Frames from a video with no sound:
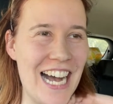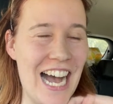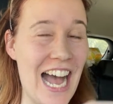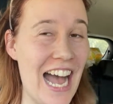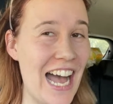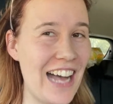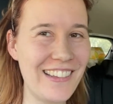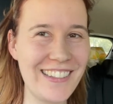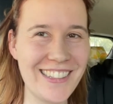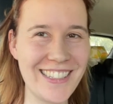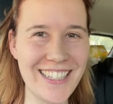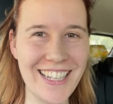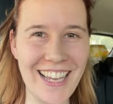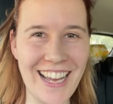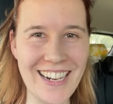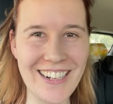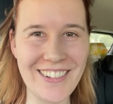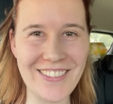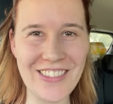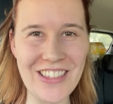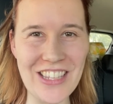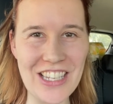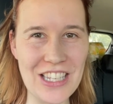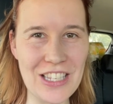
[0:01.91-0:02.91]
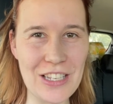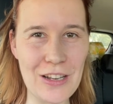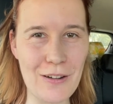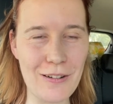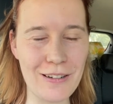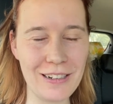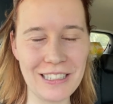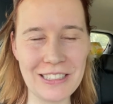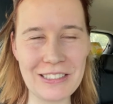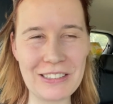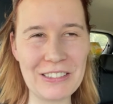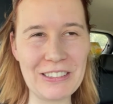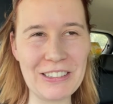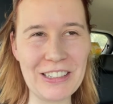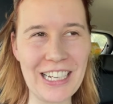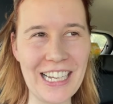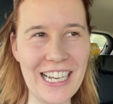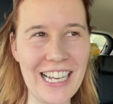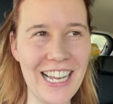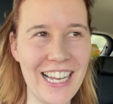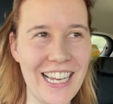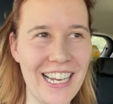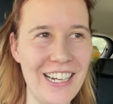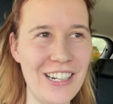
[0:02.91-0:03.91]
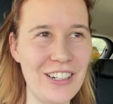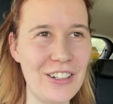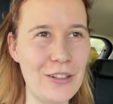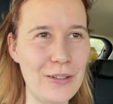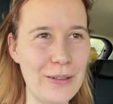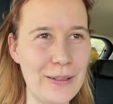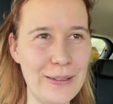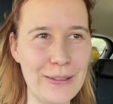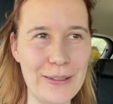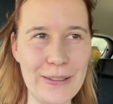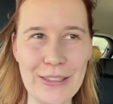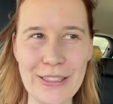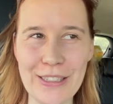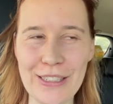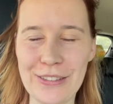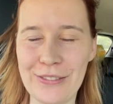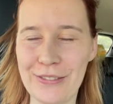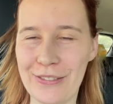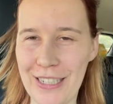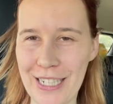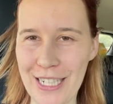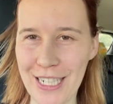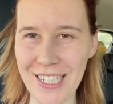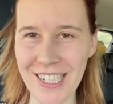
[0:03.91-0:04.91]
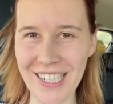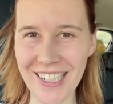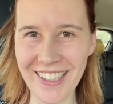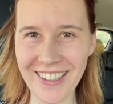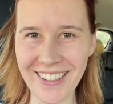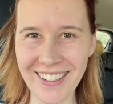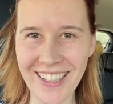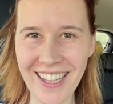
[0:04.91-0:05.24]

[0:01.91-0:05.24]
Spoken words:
outside of the sewing corner and going on an adventure.